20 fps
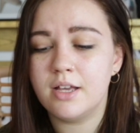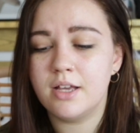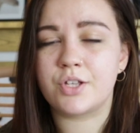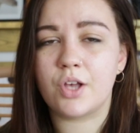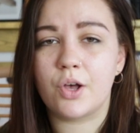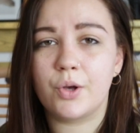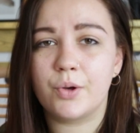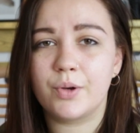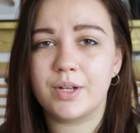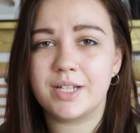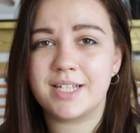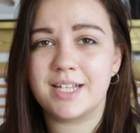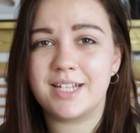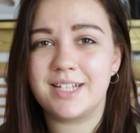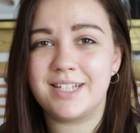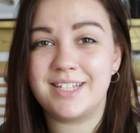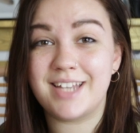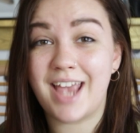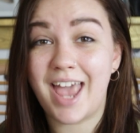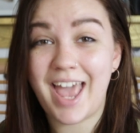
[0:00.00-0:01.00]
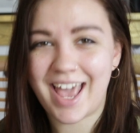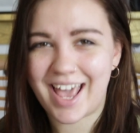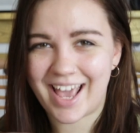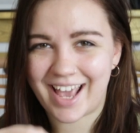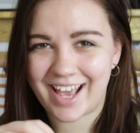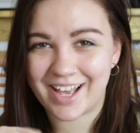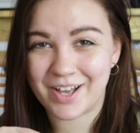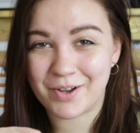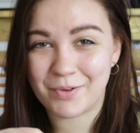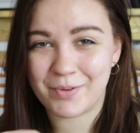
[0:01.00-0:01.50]
So
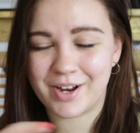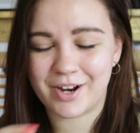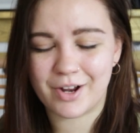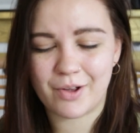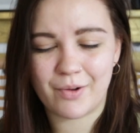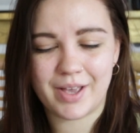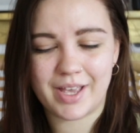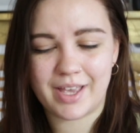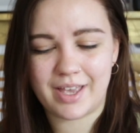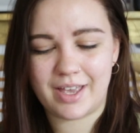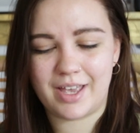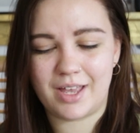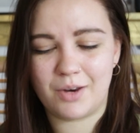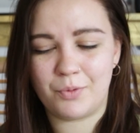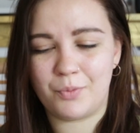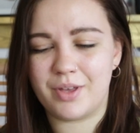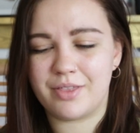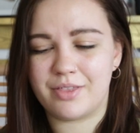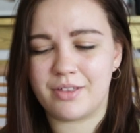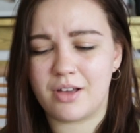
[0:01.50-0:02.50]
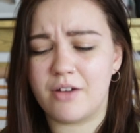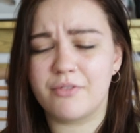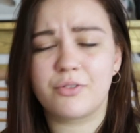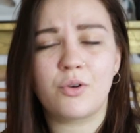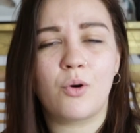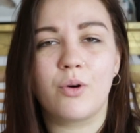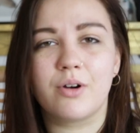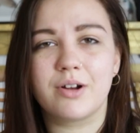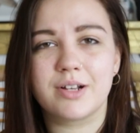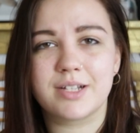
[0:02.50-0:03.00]
today we are going in with, of
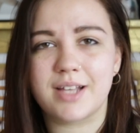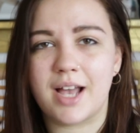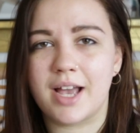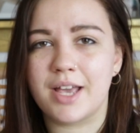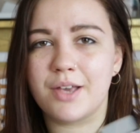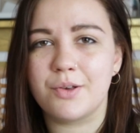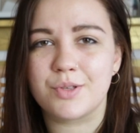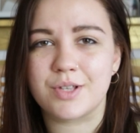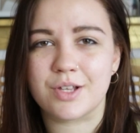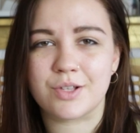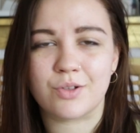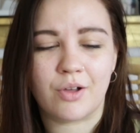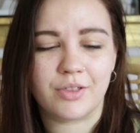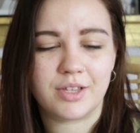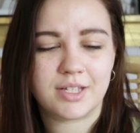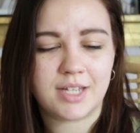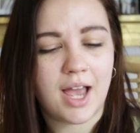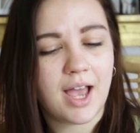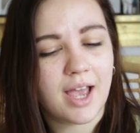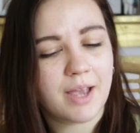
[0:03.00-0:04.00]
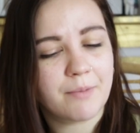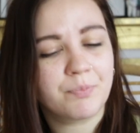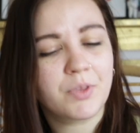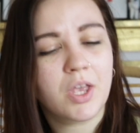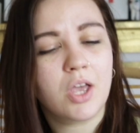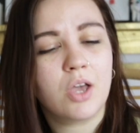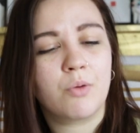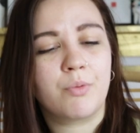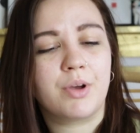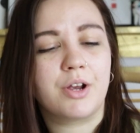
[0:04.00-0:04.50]
course, I use this all the time,
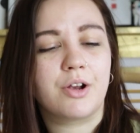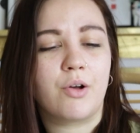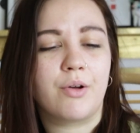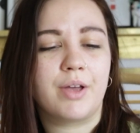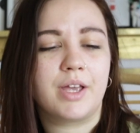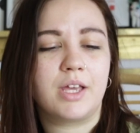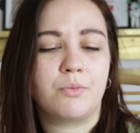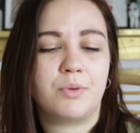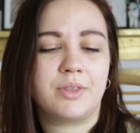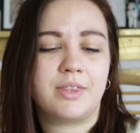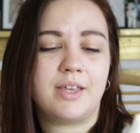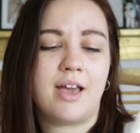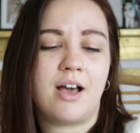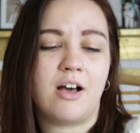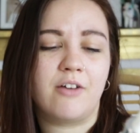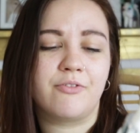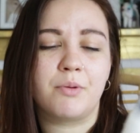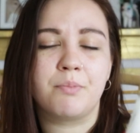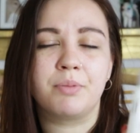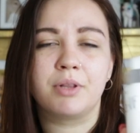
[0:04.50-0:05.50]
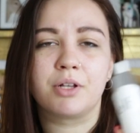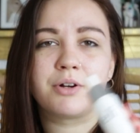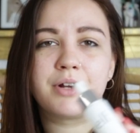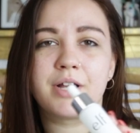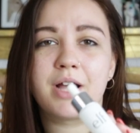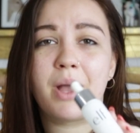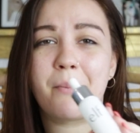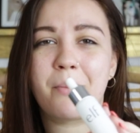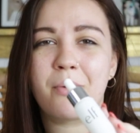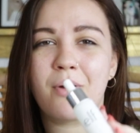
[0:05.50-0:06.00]
we are going in with the e.l.f.
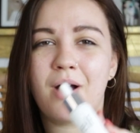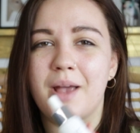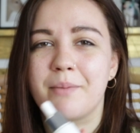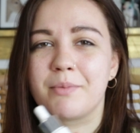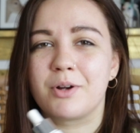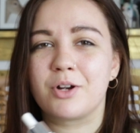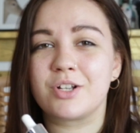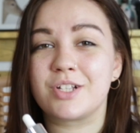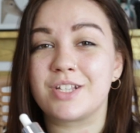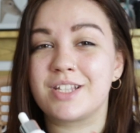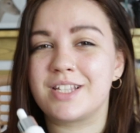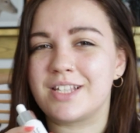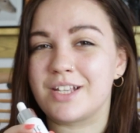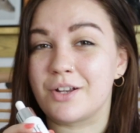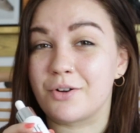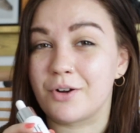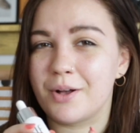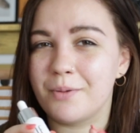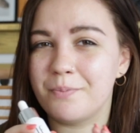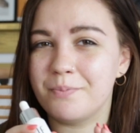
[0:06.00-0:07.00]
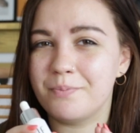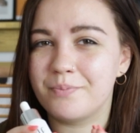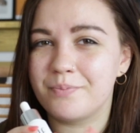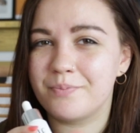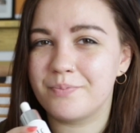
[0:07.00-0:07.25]
Blurring Primer Serum.